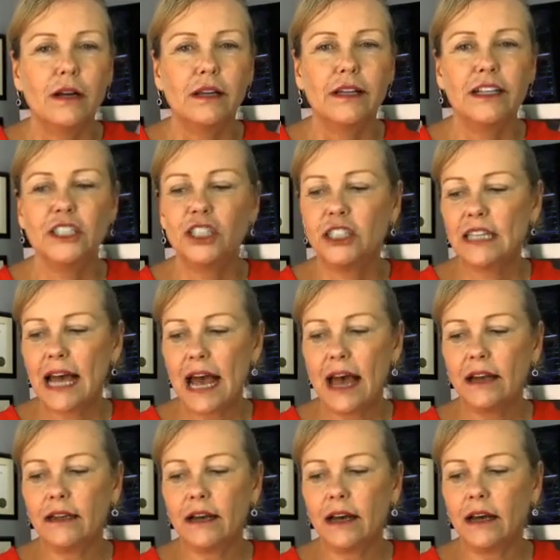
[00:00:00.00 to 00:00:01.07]
They just
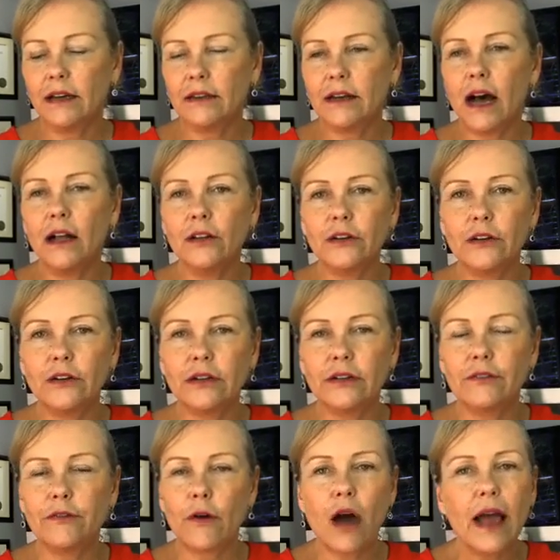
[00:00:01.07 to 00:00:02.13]
add color
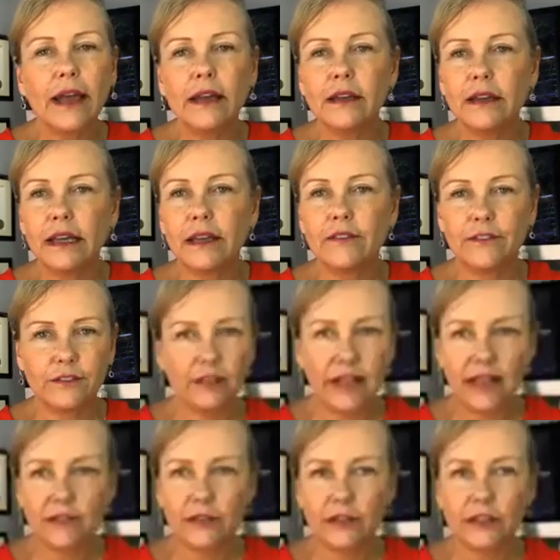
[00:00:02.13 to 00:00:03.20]
and variety and
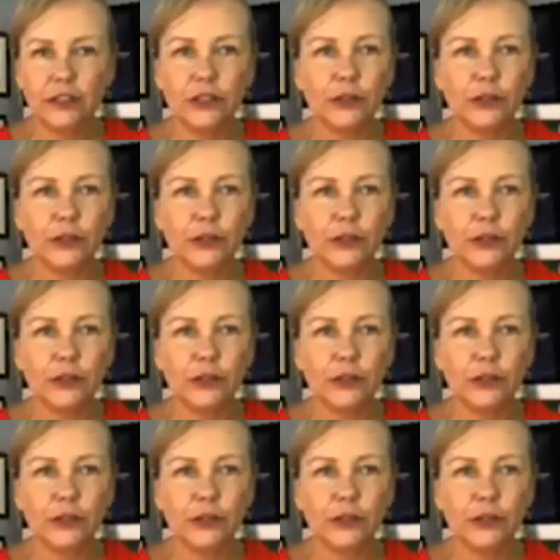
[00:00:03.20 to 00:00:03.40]
flavor to